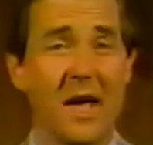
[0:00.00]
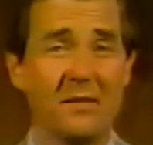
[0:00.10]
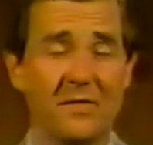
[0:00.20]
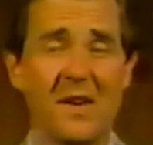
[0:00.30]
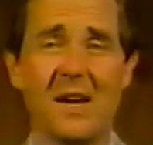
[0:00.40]

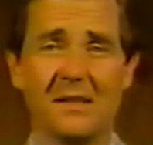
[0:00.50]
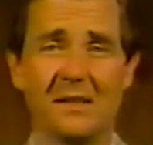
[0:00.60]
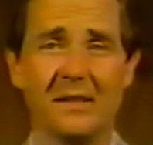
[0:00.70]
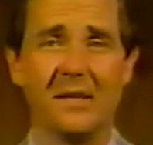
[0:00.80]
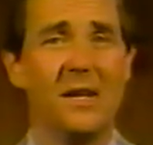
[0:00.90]
And
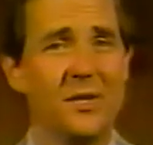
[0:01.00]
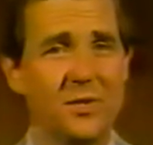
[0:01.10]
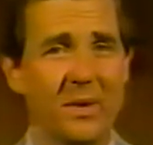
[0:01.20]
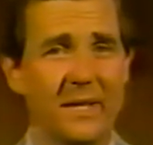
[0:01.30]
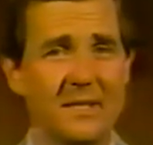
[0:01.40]
finally,
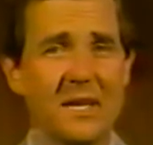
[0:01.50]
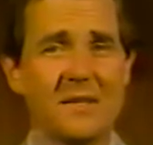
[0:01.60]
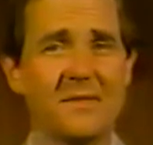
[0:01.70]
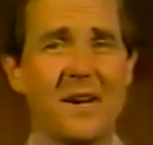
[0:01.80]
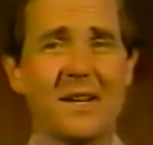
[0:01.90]
to
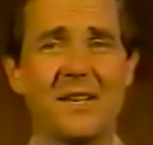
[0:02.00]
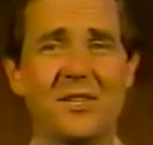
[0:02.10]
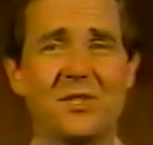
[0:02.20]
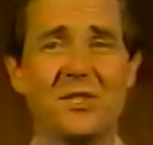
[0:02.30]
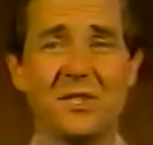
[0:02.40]
identify
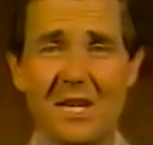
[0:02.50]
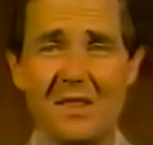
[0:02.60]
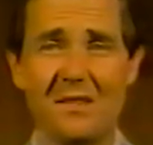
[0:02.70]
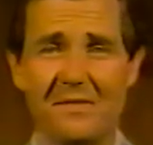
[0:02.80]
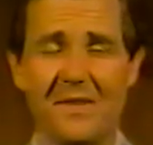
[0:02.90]
conditions
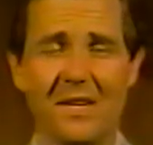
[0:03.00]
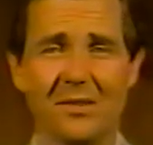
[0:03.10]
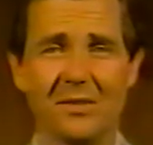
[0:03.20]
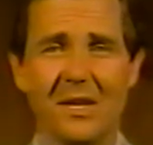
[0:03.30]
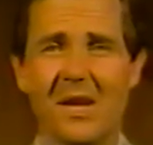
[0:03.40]
in the
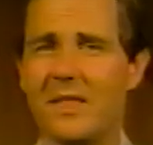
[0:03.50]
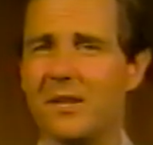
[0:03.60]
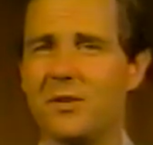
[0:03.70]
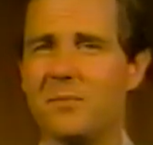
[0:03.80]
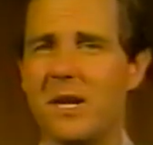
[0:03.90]
field
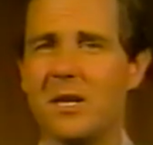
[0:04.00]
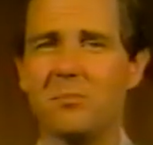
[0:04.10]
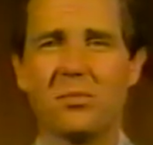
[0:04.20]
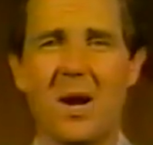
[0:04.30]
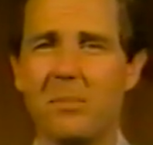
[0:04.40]
that could make
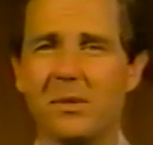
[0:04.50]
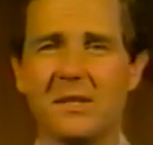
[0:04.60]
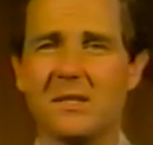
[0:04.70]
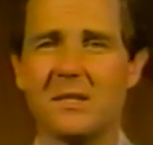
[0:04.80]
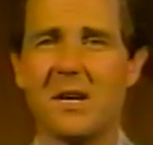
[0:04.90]
a
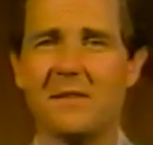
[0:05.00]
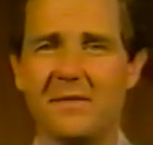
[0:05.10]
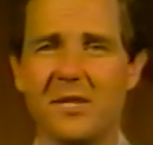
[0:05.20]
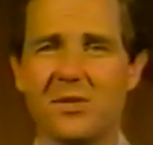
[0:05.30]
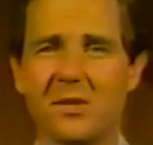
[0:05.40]
properly designed
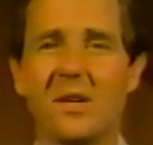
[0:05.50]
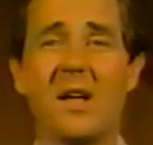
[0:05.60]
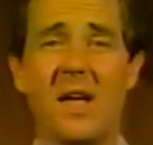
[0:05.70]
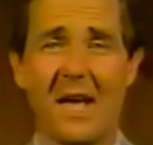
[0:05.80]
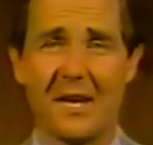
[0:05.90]
feature
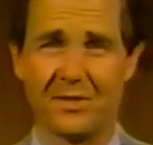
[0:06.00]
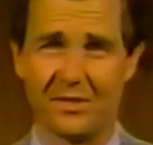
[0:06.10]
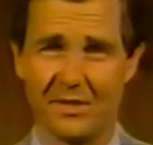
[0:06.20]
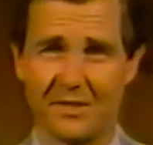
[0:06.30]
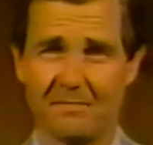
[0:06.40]

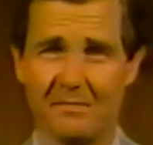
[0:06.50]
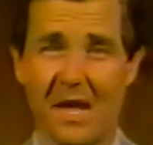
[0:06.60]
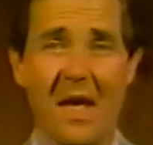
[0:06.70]
hazardous